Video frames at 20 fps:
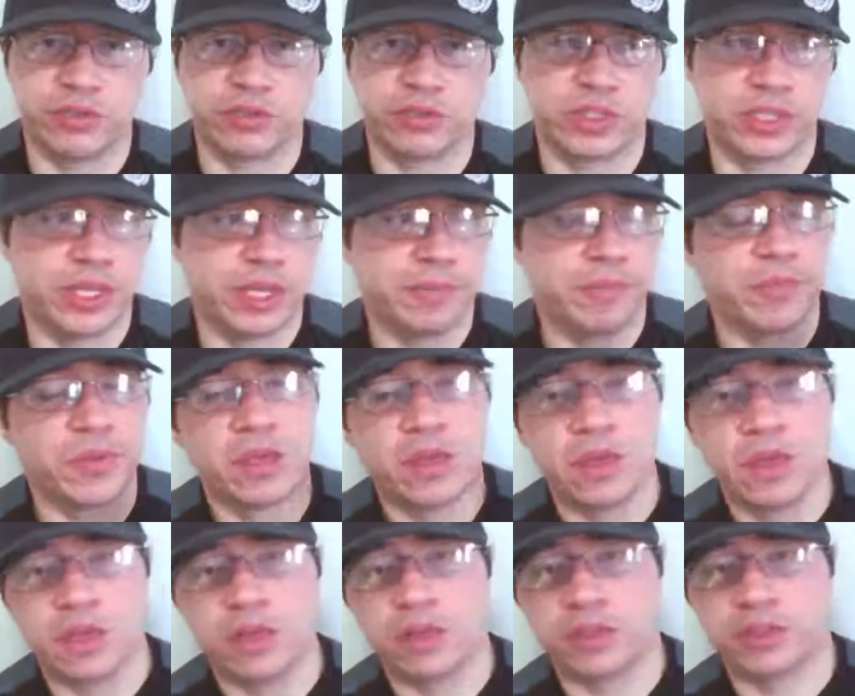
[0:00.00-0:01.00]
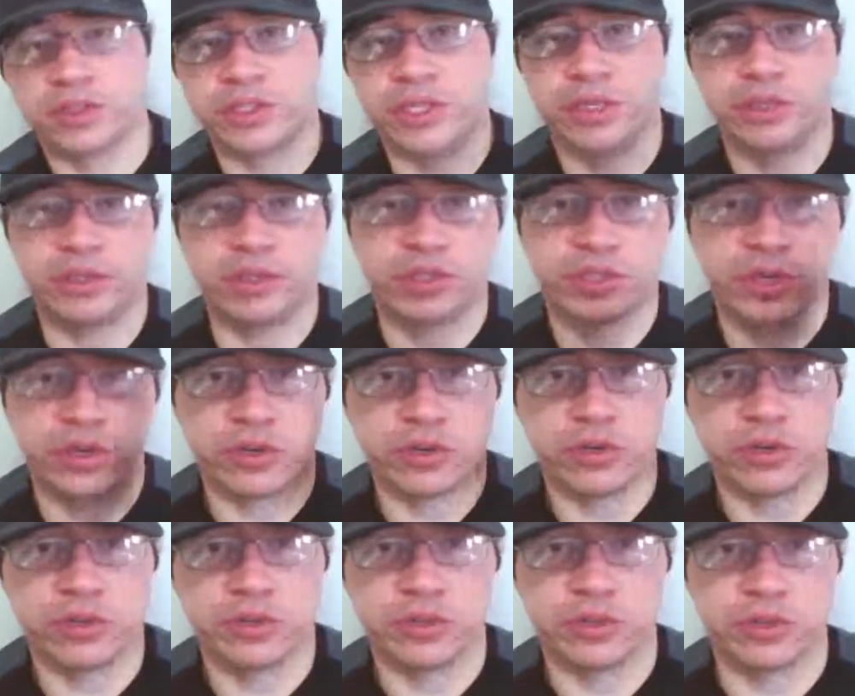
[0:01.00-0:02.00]
Usually I'll sit in a
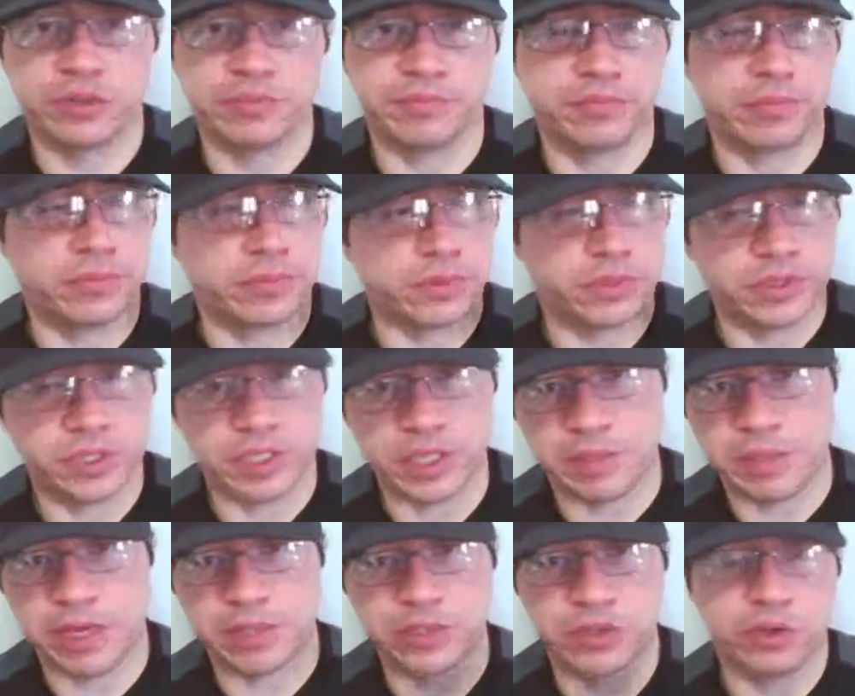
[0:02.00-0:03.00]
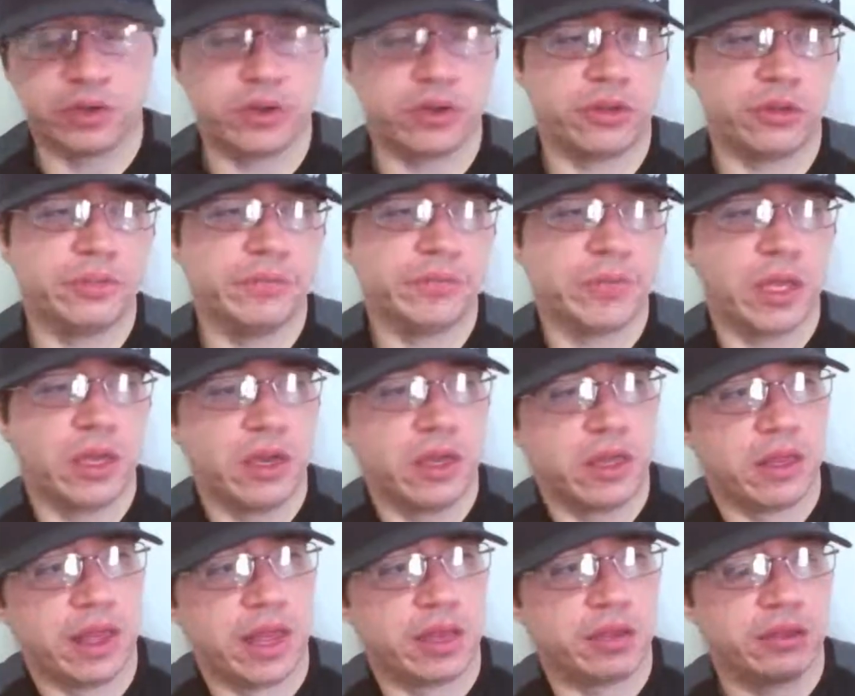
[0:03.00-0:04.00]
circle or semicircle,
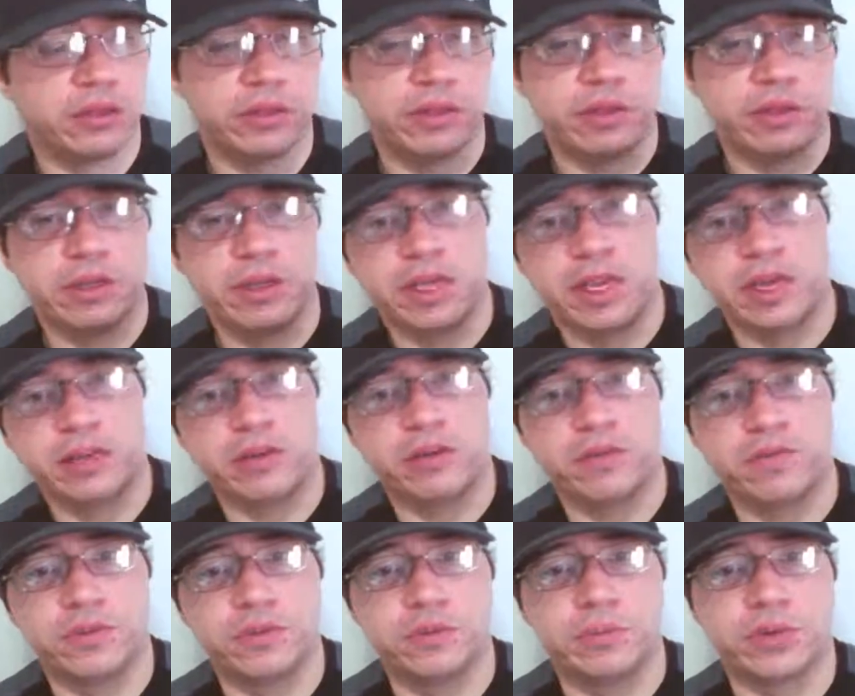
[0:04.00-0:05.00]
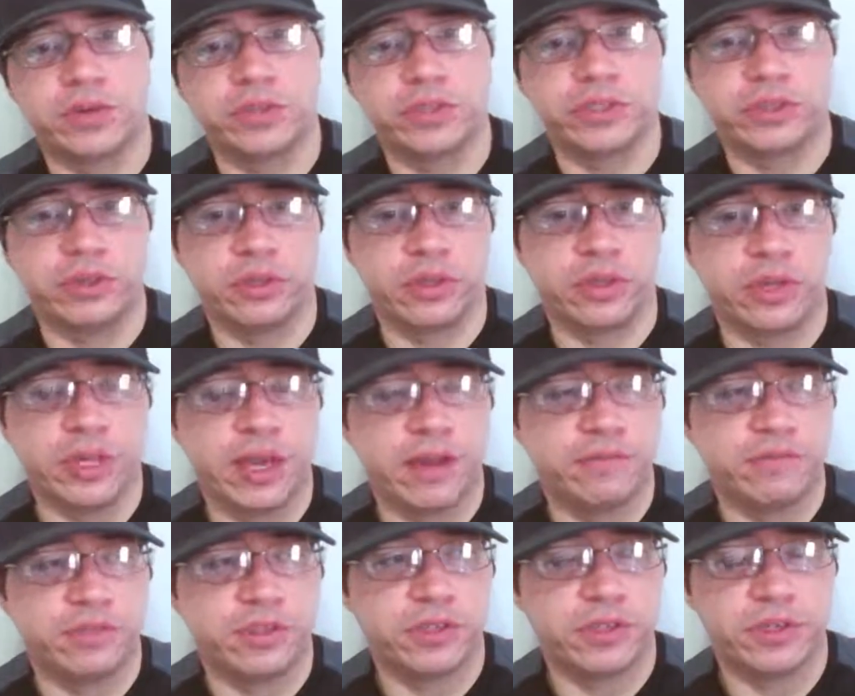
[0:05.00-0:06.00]
hand it over to the person on the
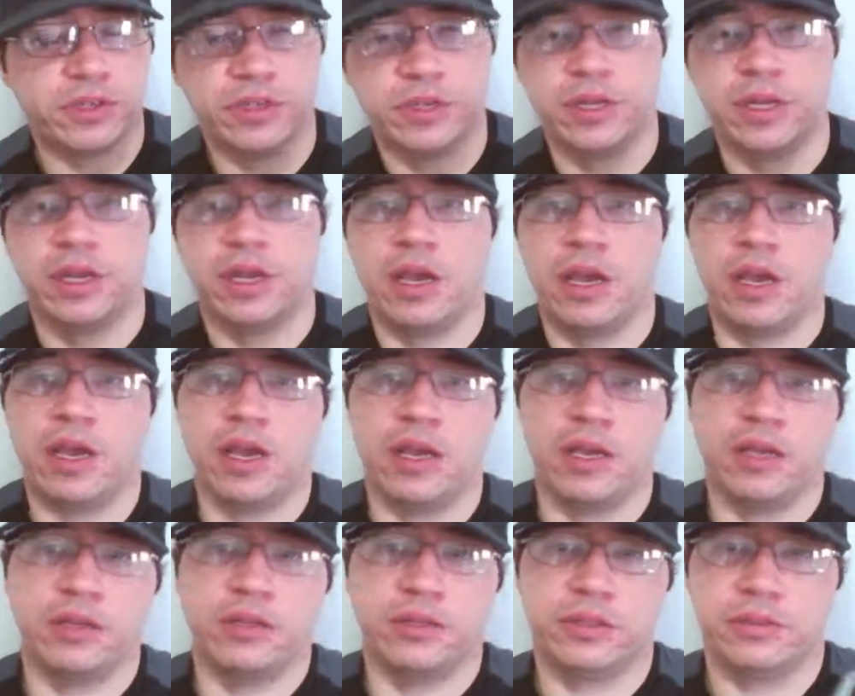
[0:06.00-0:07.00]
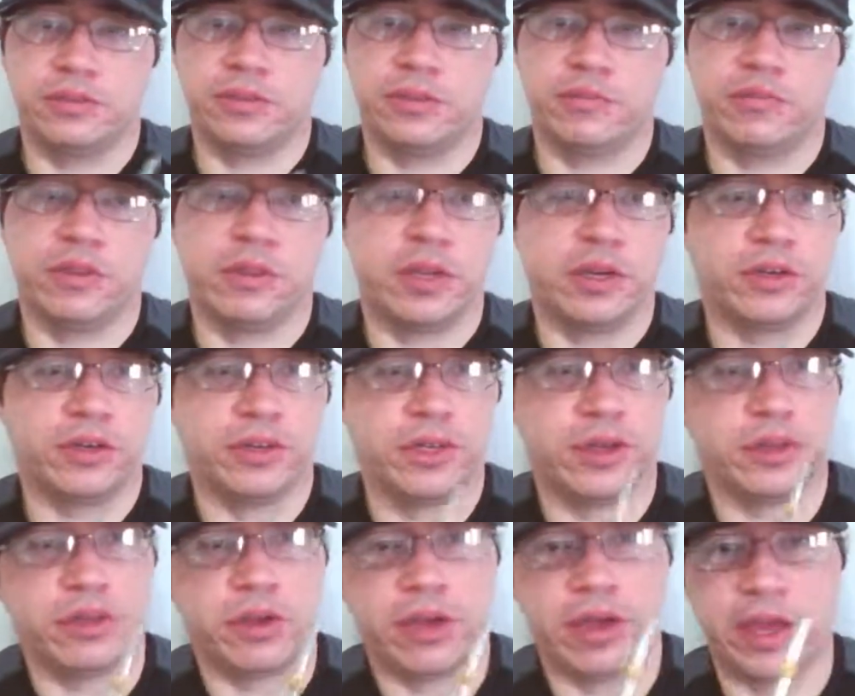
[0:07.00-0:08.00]
left, and when they're
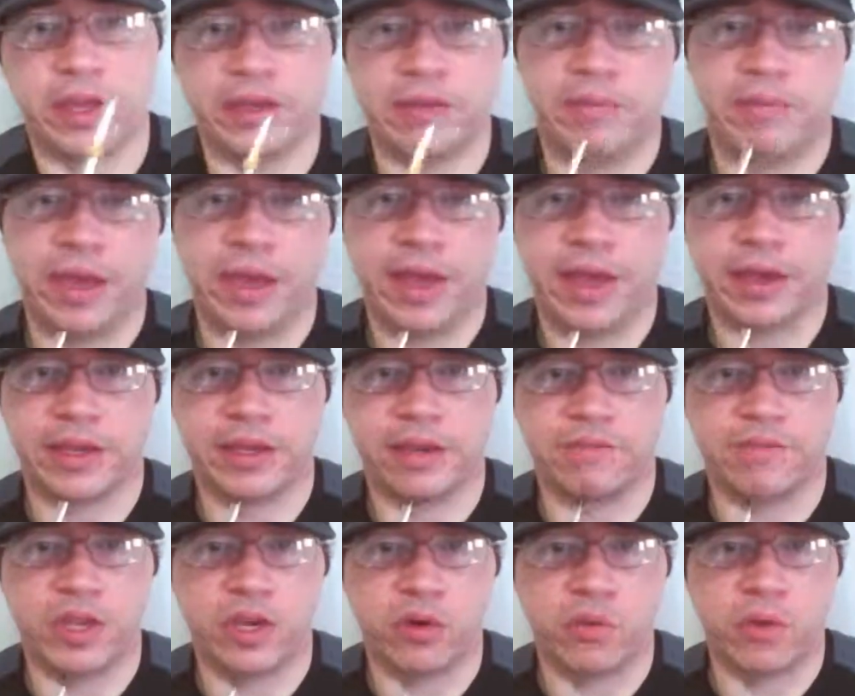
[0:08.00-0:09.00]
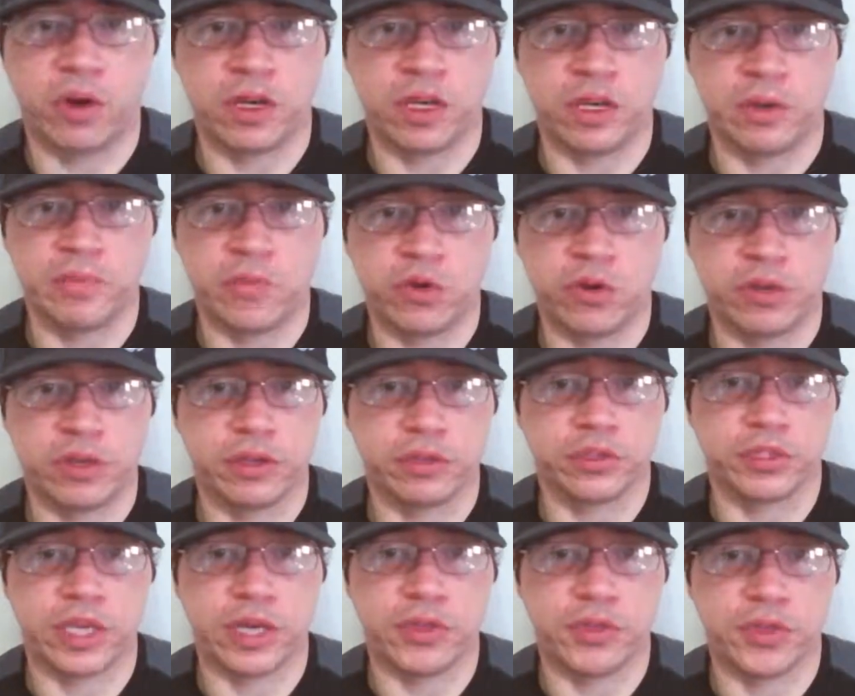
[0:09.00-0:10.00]
done they'll hand it back. If they don't want any more, they'll
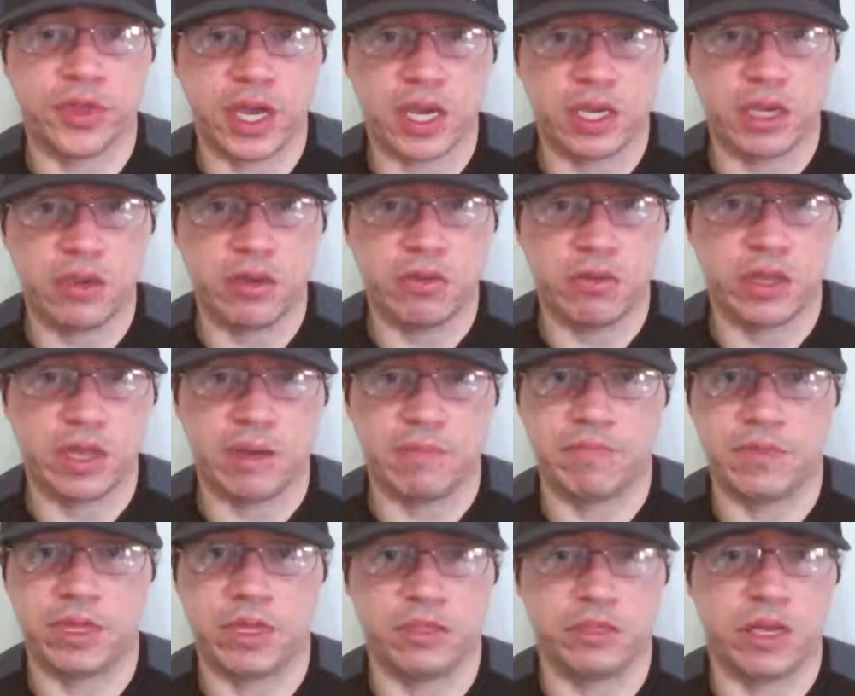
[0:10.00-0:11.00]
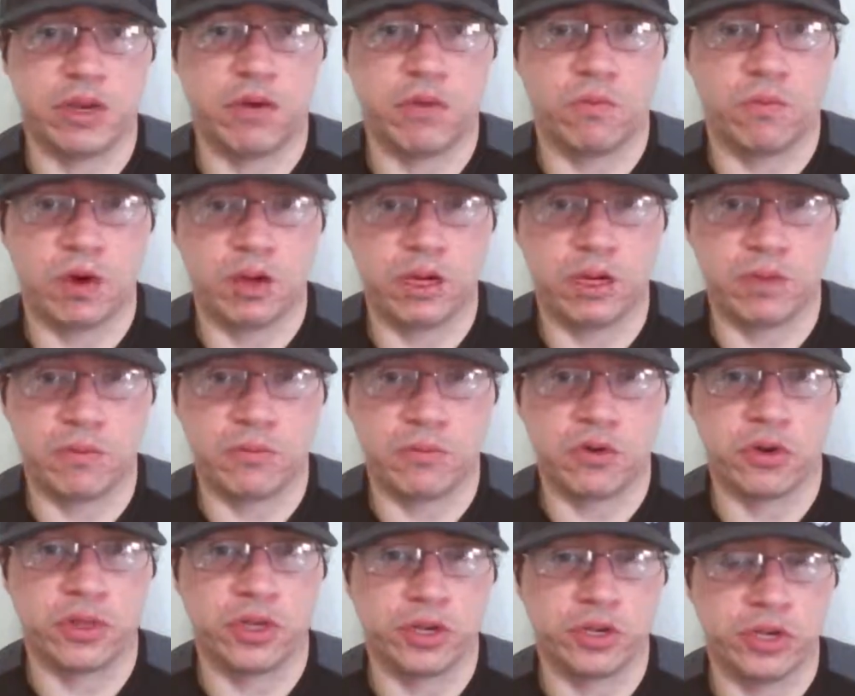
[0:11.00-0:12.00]
say thank you. That means they don't want any
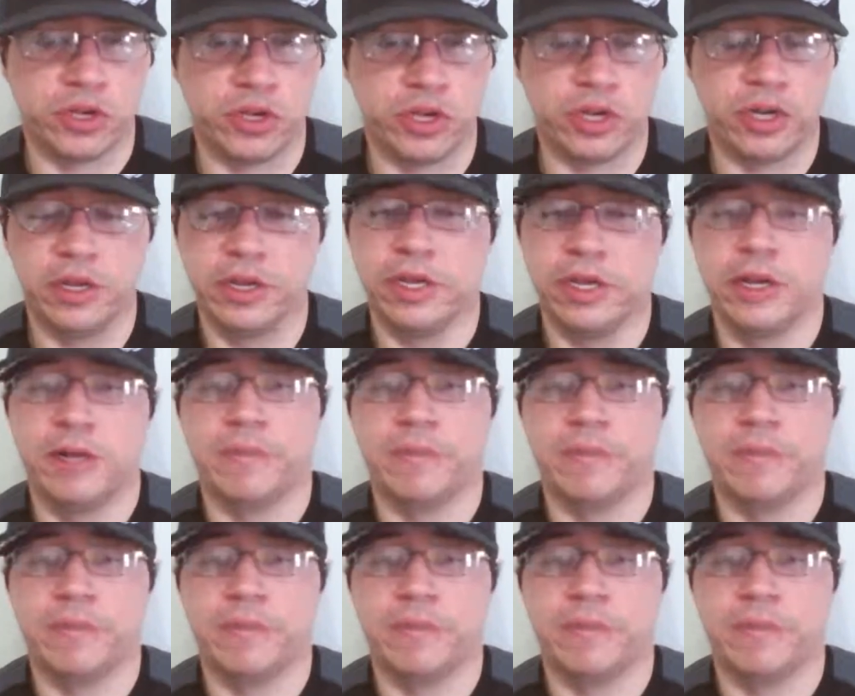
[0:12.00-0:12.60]
more, they're good.